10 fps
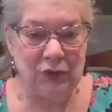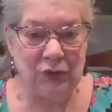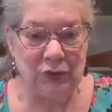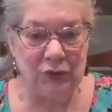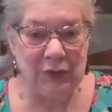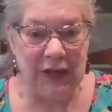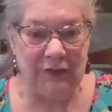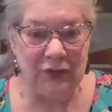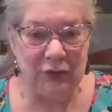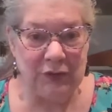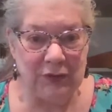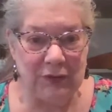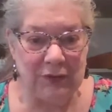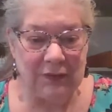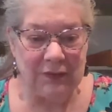we have 2
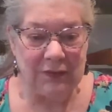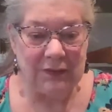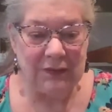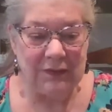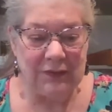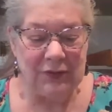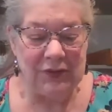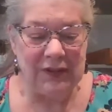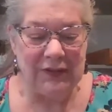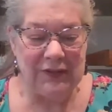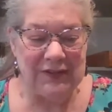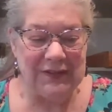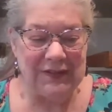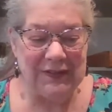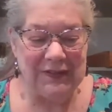little
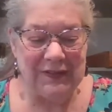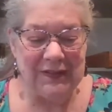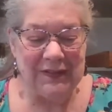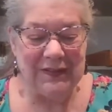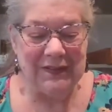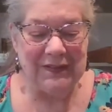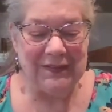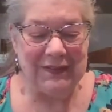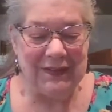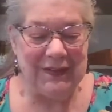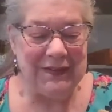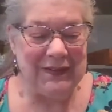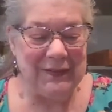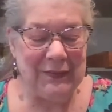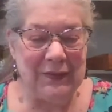newsletters. Okay.
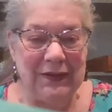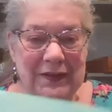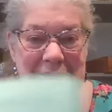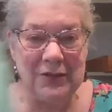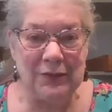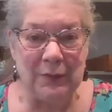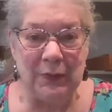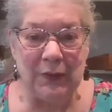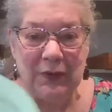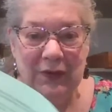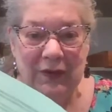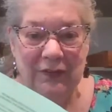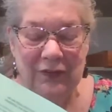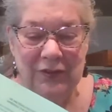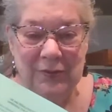One is a report on our
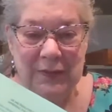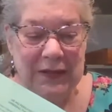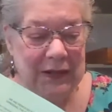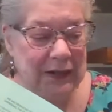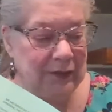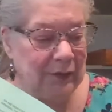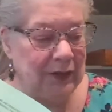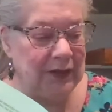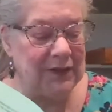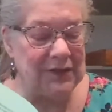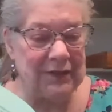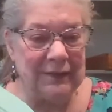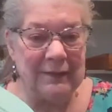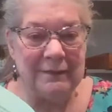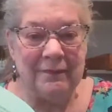first meeting, and one is
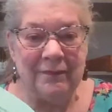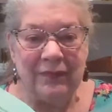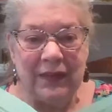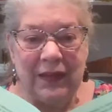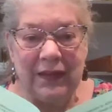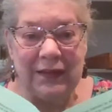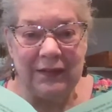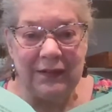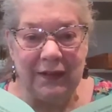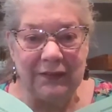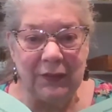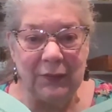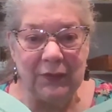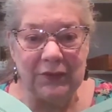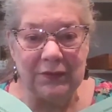a handout that
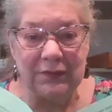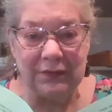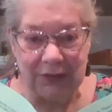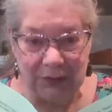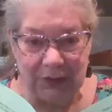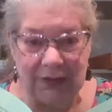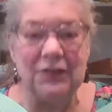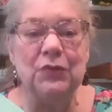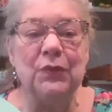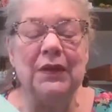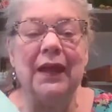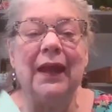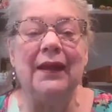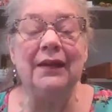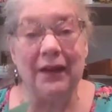we're doing this week
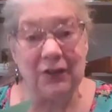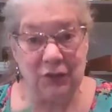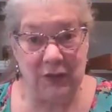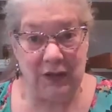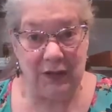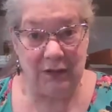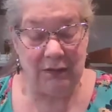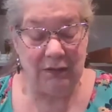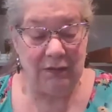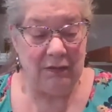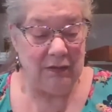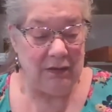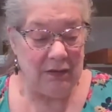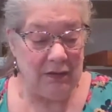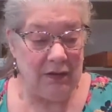and next week
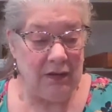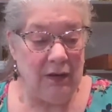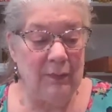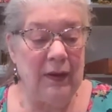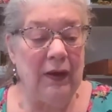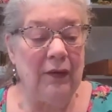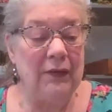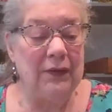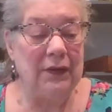about